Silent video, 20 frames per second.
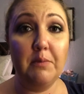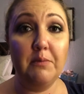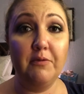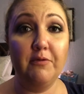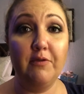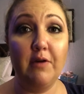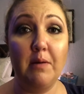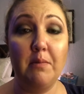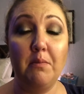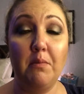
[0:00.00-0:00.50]

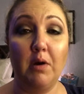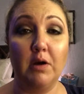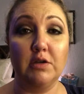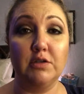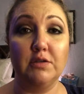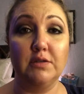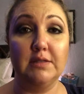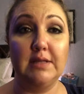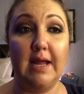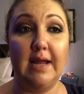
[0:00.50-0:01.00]
from
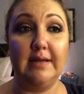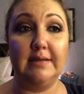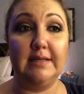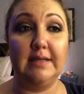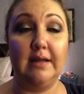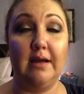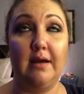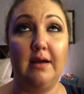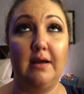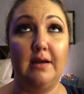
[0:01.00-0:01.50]
Marshalls and
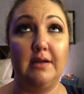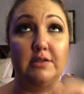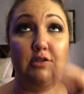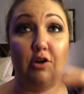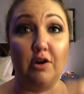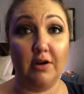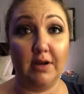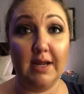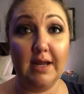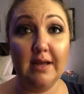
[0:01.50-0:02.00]

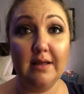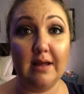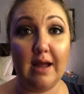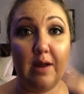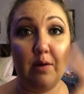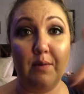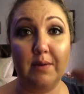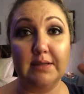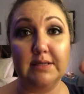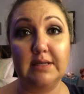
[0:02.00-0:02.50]
Target.
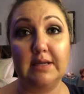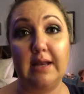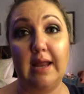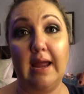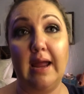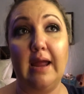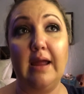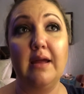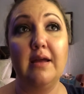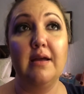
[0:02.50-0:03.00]
I went
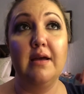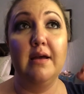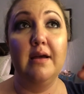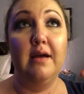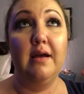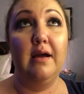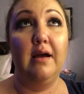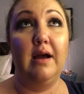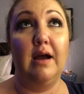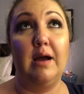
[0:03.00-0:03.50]
today,
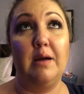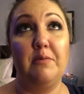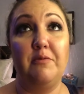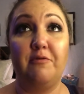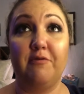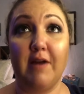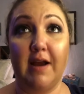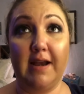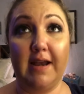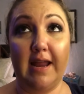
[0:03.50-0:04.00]

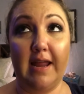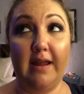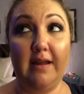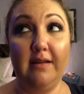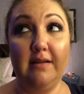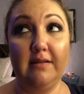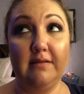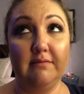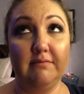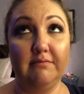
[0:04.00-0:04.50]
Friday,
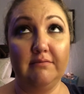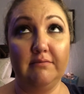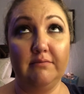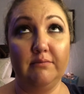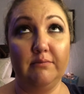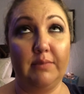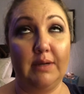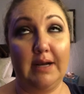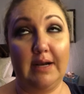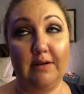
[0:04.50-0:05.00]

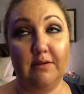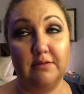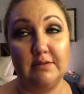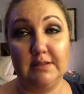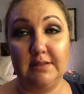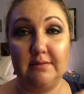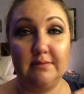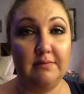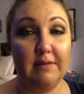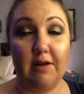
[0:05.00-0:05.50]
but I know
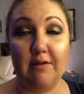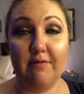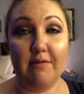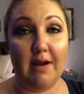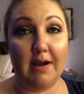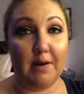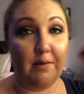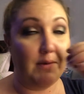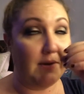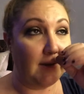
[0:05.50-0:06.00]
it's not
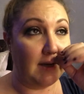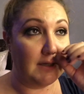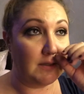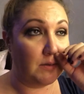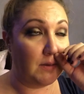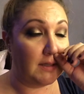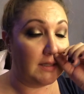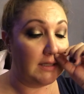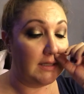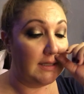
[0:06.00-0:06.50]
Friday when you guys are
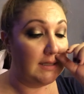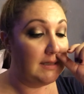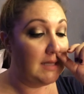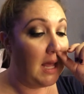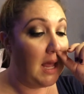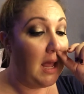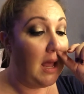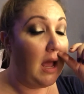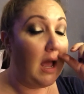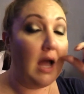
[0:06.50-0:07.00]
watching this.
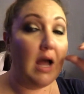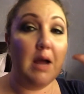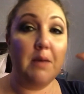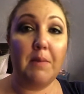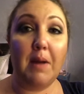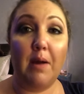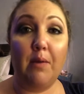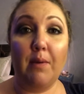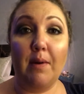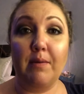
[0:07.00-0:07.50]

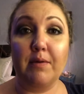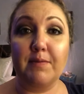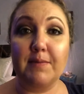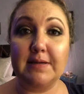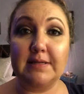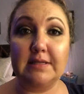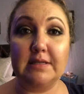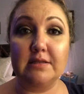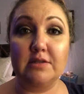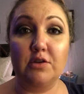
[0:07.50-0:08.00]
I went with my
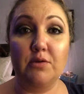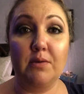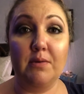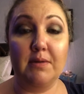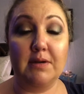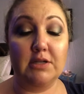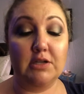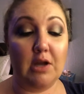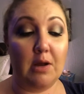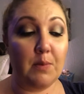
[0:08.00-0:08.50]
sister, we
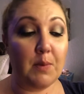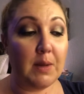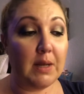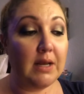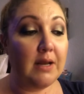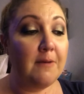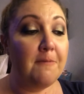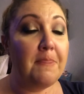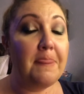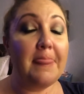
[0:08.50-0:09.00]
went
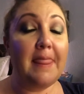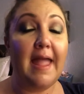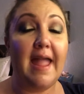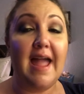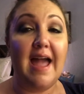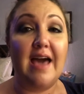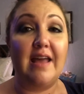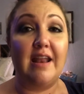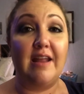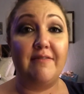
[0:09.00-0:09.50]
shopping,
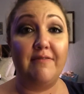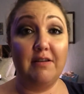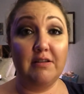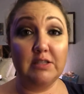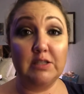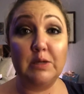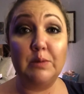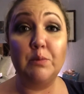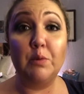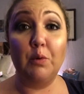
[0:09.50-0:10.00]
and I
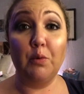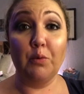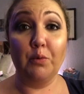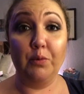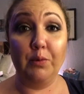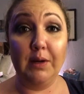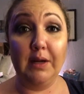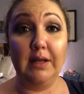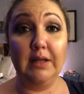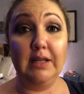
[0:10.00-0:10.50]
found some
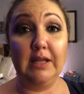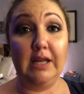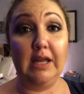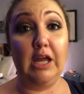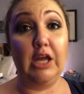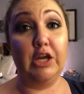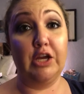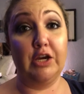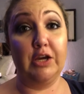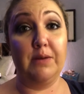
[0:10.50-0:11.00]
really
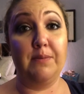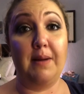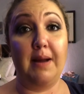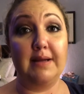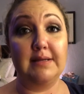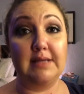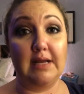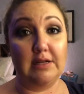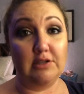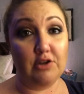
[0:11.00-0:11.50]
good
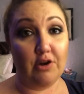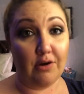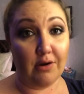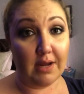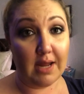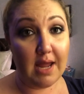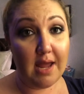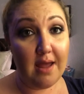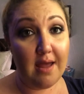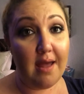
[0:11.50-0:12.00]
buys at
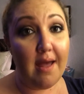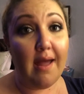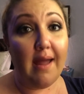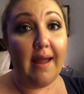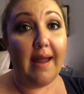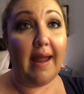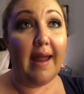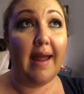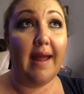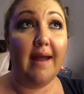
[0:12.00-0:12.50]
Target
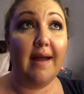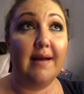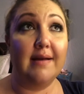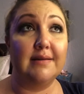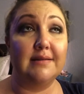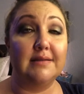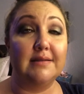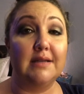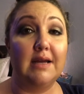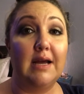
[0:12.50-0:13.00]

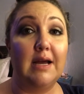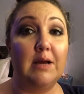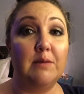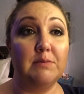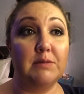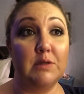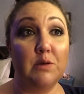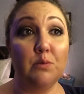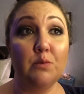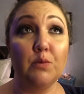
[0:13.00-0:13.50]
and
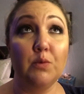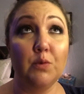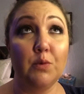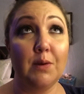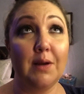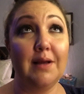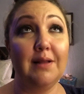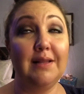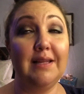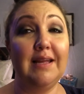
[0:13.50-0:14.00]
some
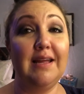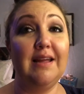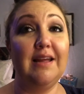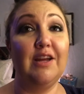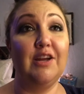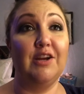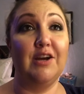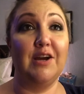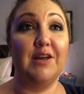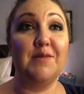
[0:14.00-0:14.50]
really
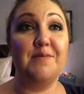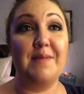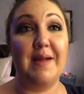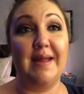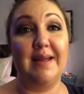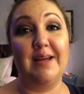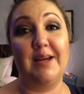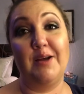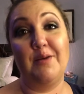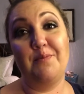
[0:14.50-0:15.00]
good
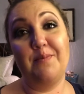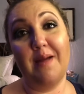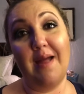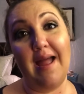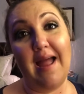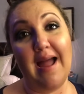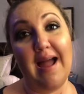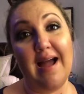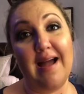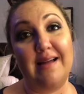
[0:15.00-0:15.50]
makeup
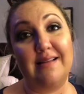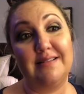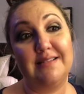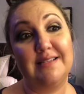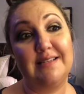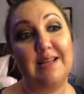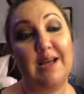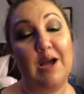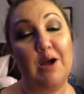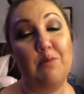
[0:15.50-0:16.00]

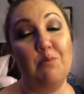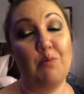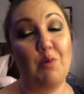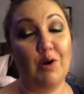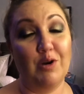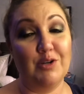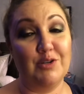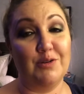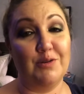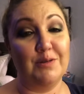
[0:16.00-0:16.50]
at
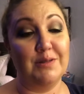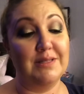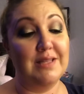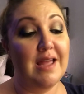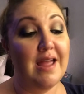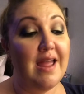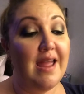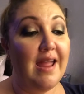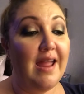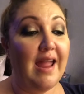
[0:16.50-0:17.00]
Marshalls.
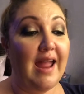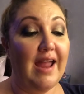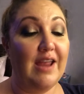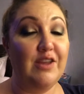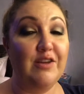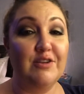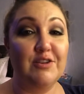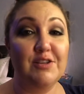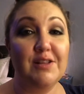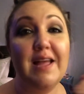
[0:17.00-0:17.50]
And
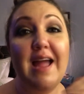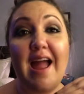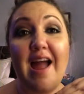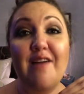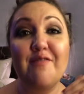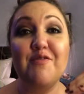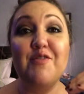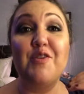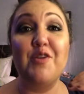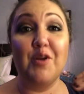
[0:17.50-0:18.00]
usually I
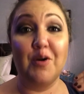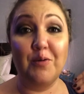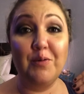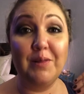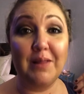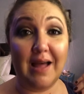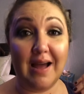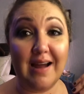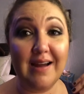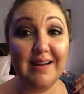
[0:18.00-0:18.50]
have no
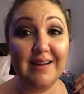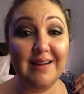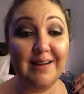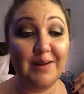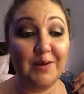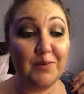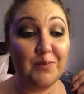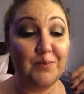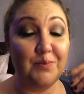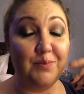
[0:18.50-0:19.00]
luck,
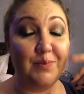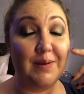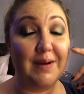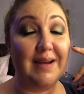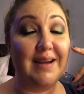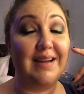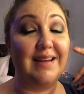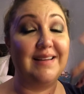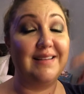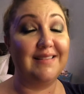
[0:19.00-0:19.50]

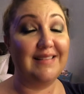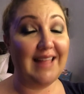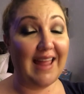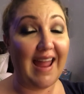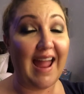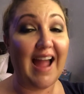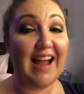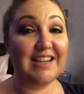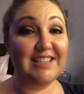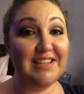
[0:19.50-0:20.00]
but they
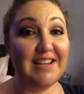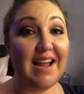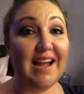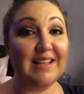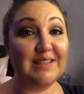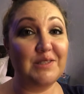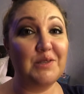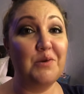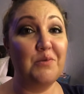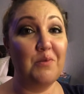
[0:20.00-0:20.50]
actually
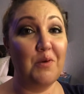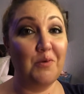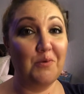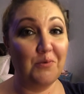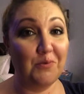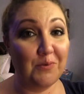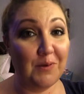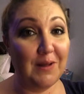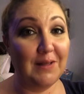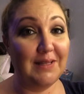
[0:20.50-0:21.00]
had some
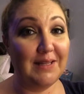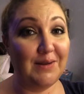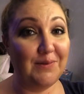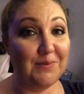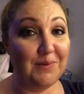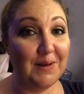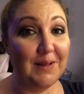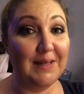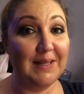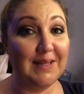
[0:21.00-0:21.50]
really,
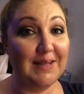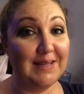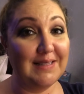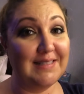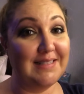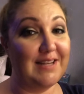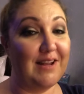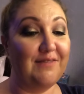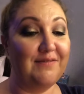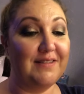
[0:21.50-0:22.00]
really good
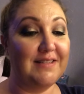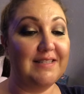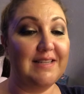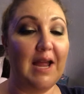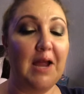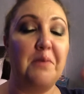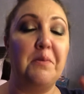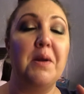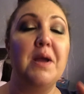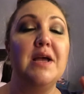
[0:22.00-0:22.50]
stuff this
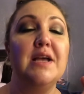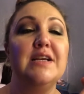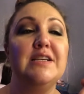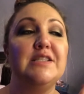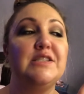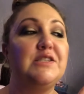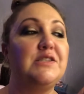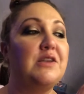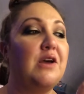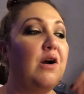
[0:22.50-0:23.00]
time.
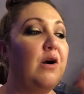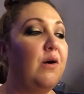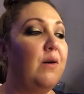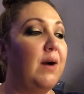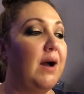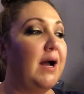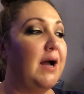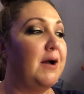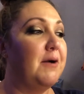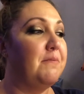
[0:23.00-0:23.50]

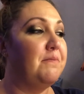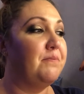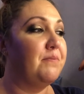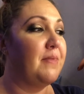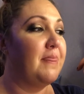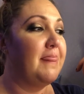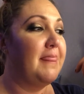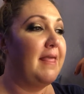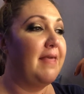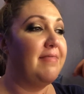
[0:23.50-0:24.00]
So
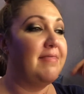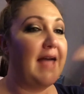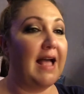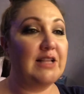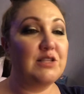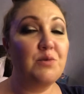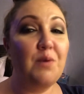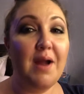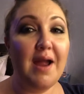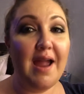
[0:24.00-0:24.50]

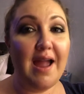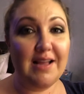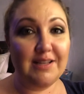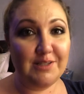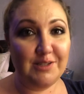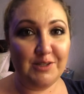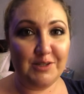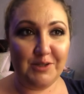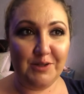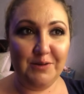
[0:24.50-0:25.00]
that's why I had
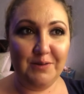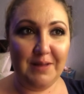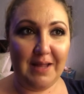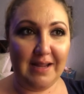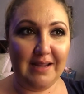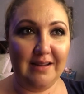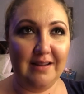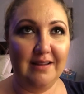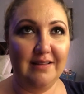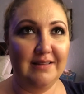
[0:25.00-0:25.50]
to do
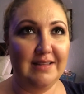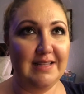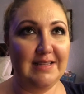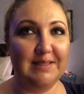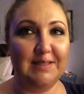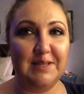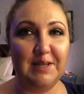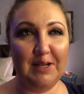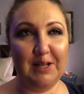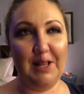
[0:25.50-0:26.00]
like these
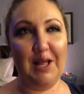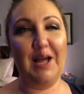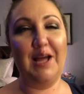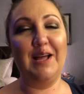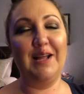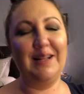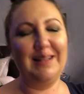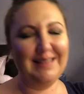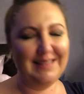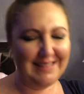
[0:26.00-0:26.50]

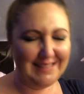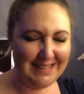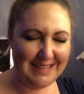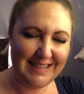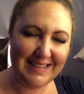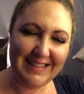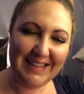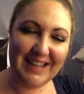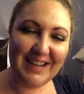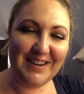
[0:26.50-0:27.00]

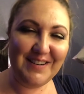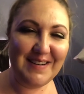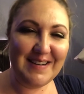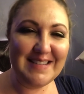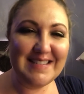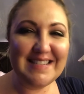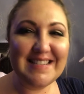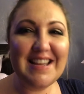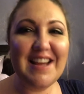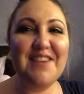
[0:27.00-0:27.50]

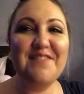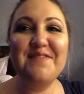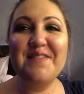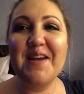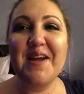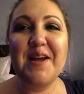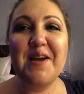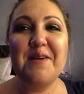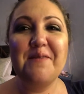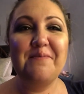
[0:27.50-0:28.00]
decluttering stuff,
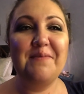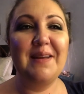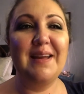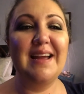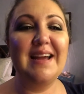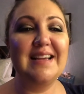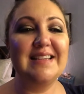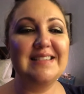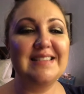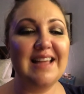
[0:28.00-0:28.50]

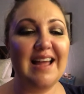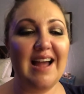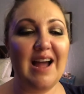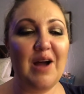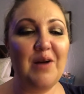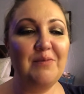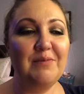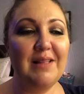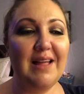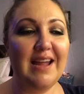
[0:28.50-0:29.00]
because
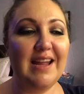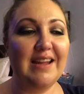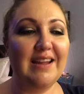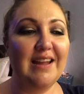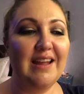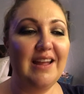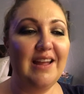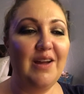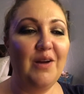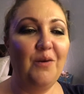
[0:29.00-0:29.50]
I'm like,
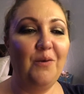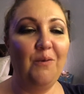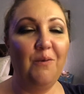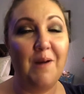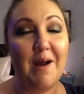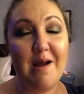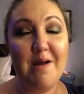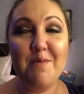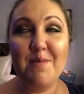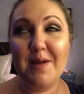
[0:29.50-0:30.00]

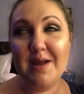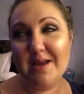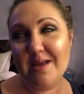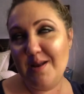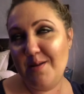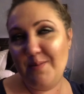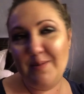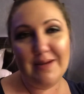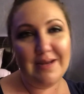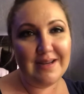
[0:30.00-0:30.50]
where am I
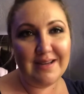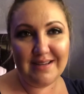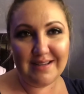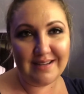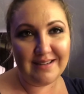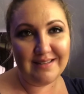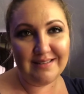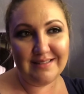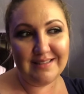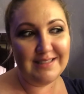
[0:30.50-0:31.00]
gonna put
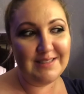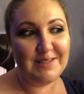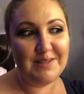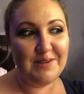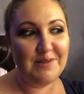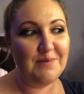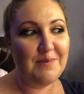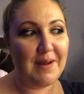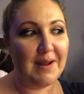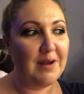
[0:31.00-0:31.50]
this
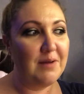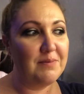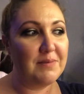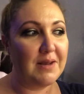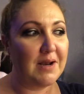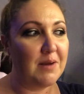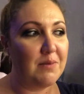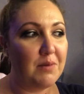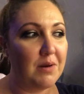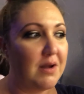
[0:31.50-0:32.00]
new makeup
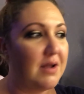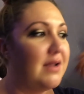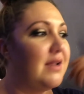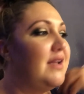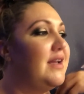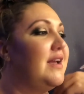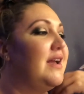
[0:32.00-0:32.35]
that I bought?